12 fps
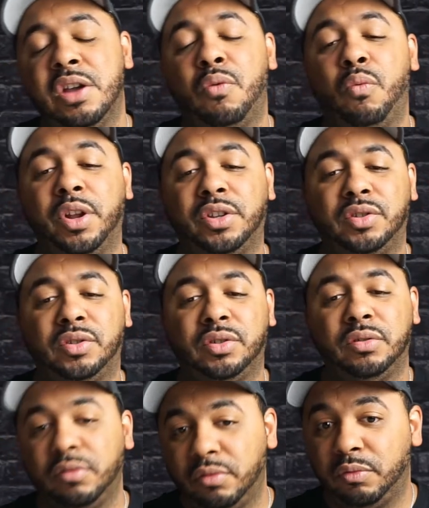which
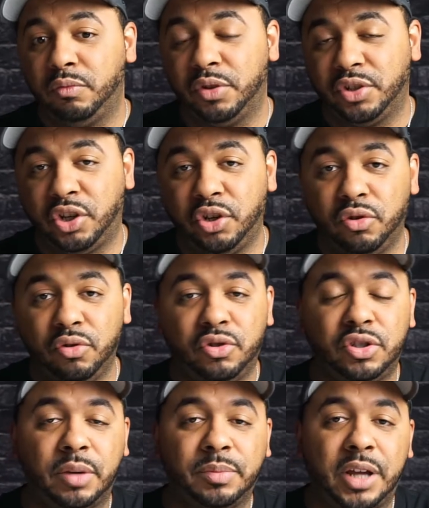was
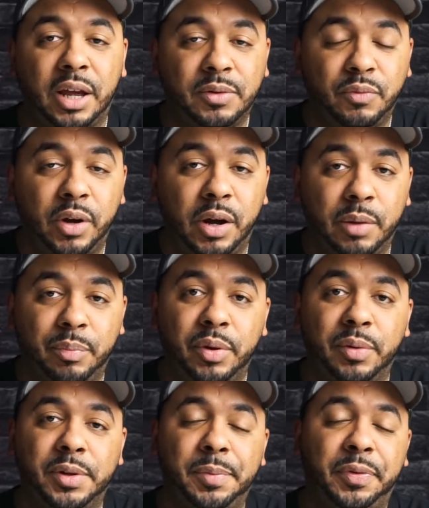huge. Sometimes we all uh,
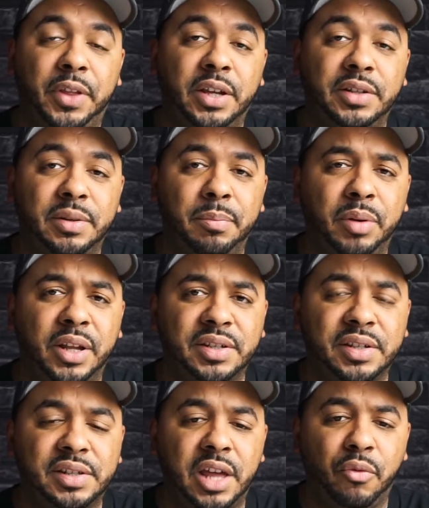put things in
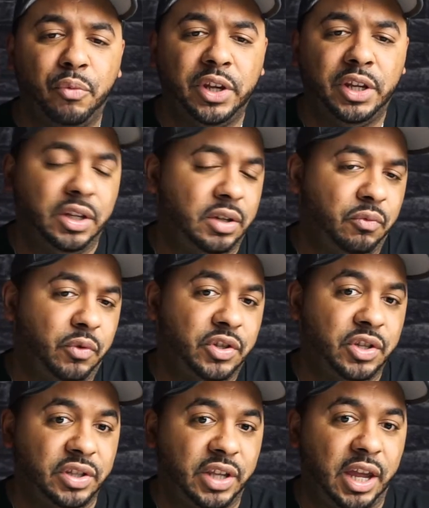places that we we
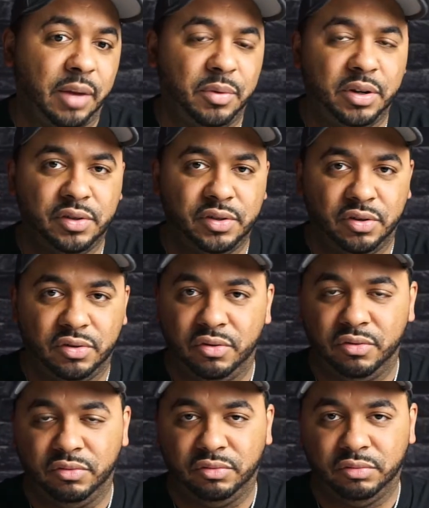just can't because there's
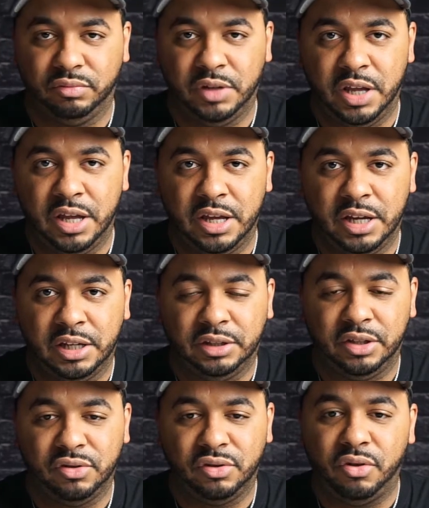no
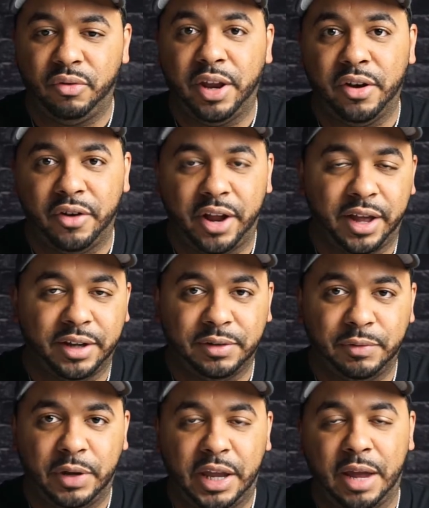there's no
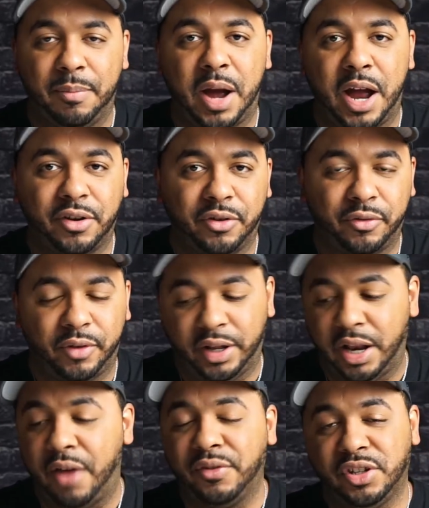internet. We can't monitor it. And
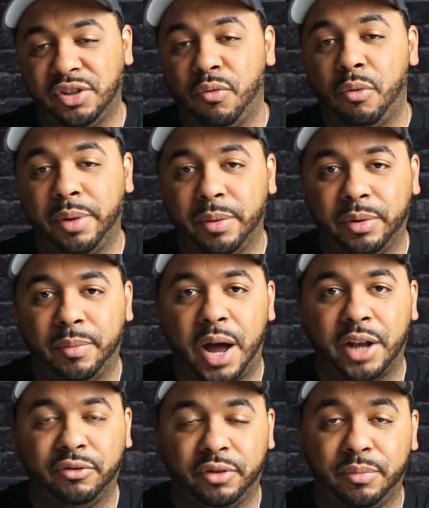obviously, you won't be able to
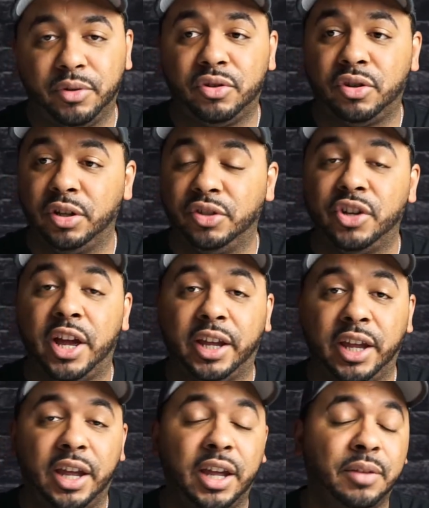monitor it, but you can
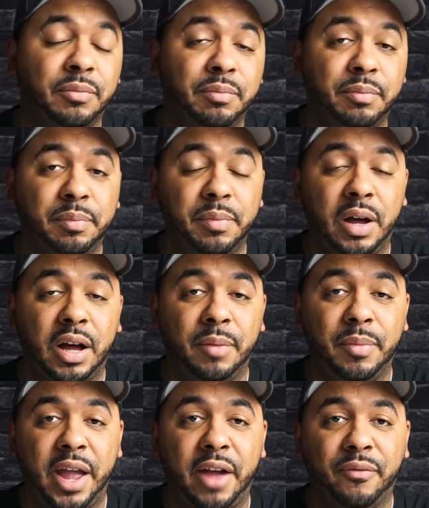check in,
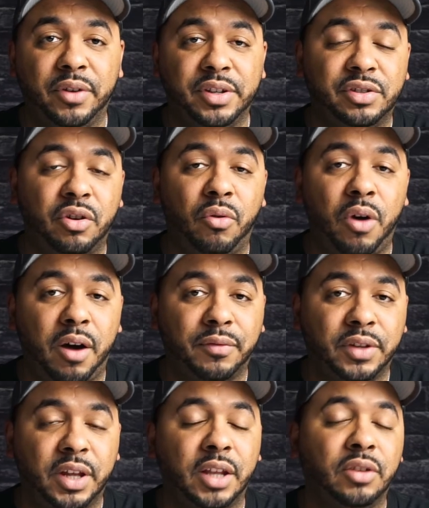um, every so
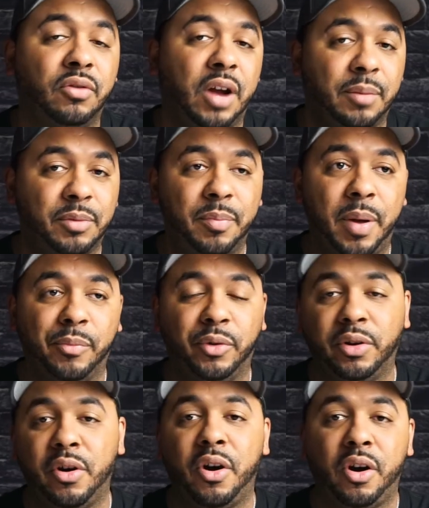often, grab the memory
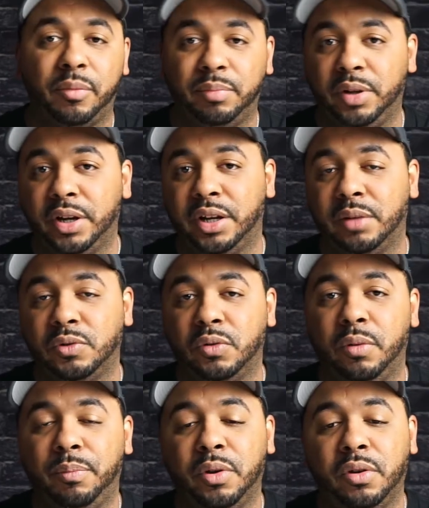card, plug it up to a
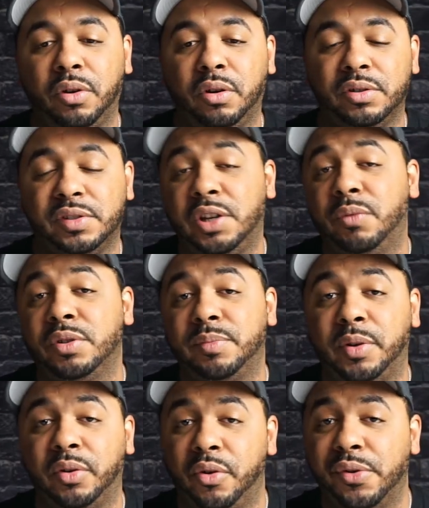computer, and see what's
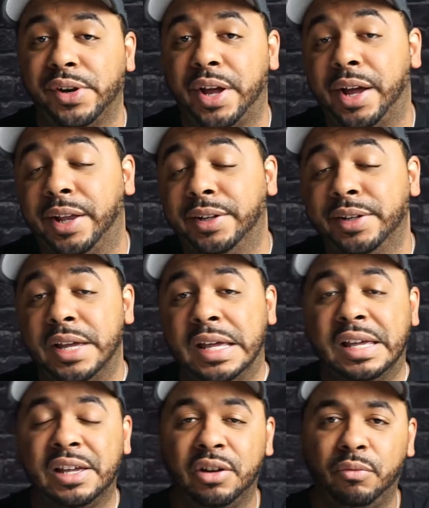been going on,
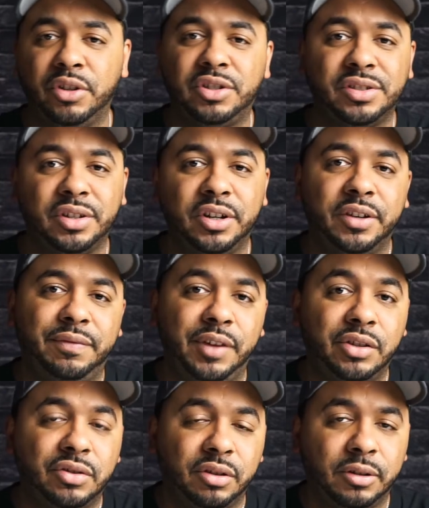which is a good
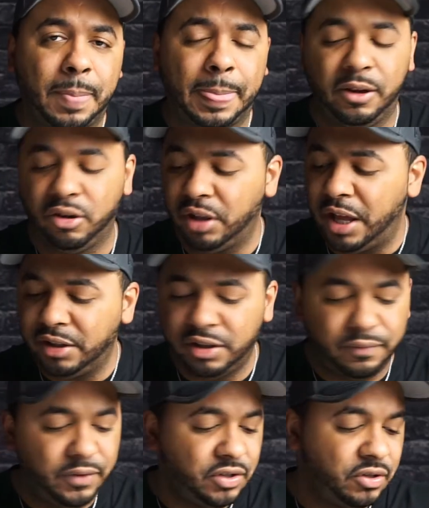feature. You know, a lot of
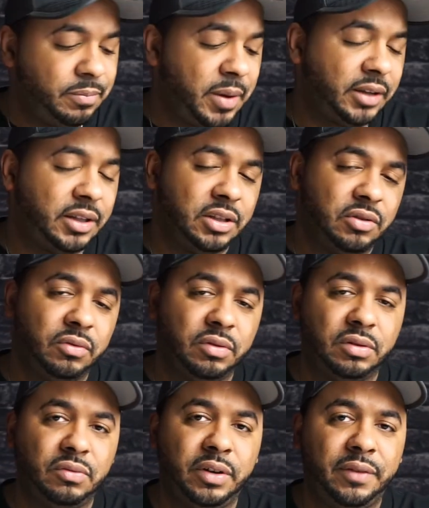good features packed into a
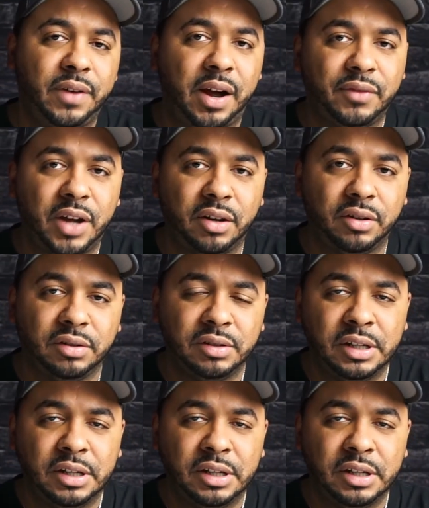$25